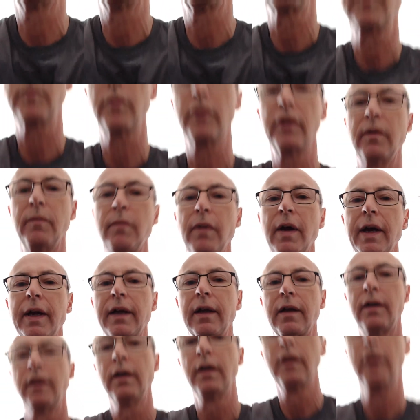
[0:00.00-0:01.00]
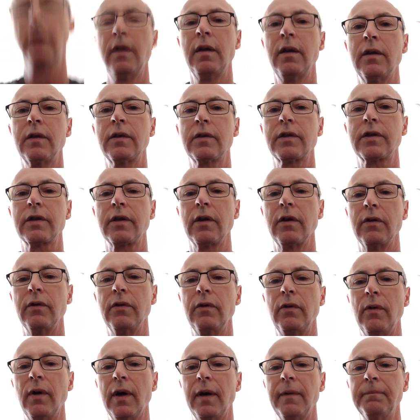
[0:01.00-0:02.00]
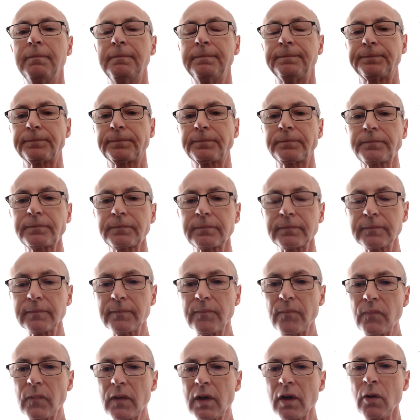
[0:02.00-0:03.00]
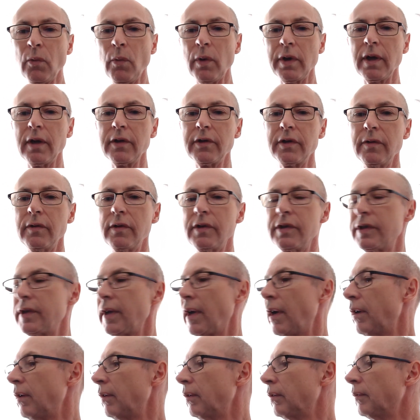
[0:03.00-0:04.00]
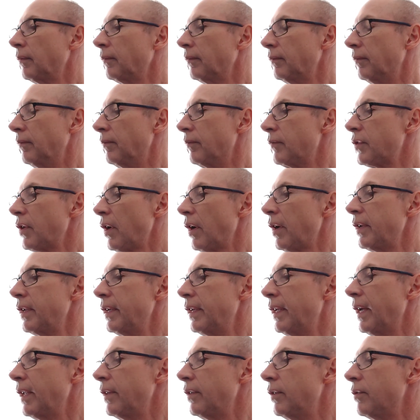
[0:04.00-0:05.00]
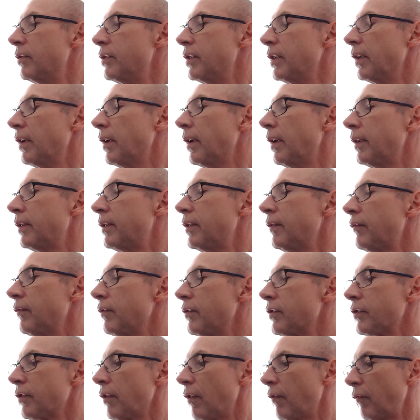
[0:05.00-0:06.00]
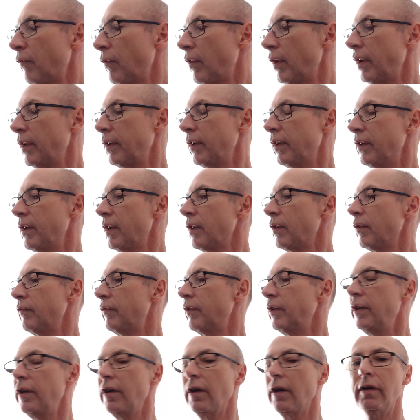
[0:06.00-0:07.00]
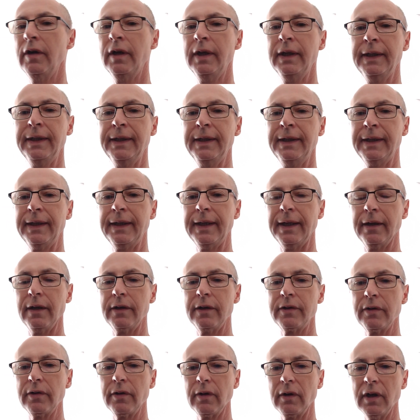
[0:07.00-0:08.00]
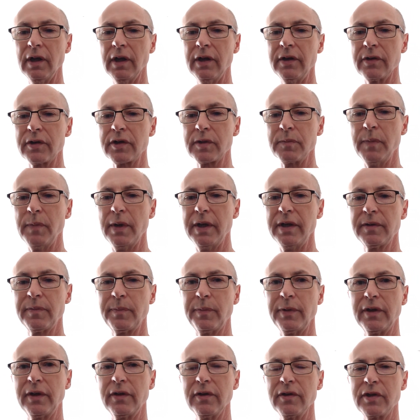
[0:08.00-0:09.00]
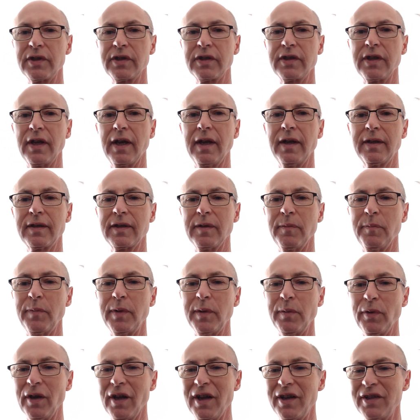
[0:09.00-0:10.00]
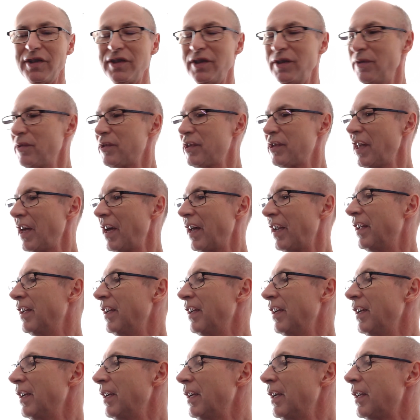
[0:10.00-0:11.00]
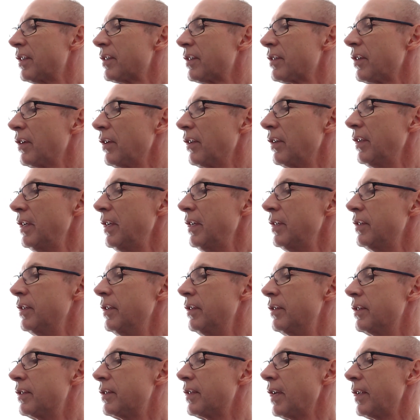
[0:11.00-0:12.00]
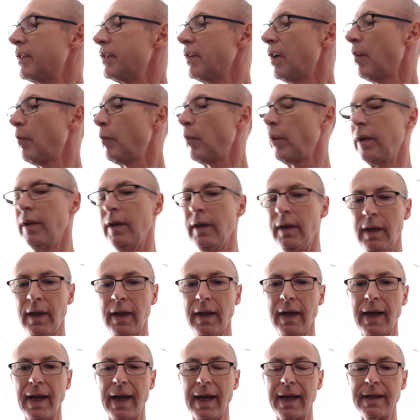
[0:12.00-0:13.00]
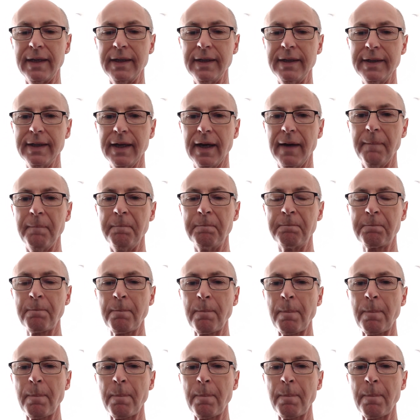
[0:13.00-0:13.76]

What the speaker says: Let's put it back. So what I'll do is I'll try it again using a different software in another video, and I'll do it on Linux Mint because some people like to use that. Certainly easy to set up. And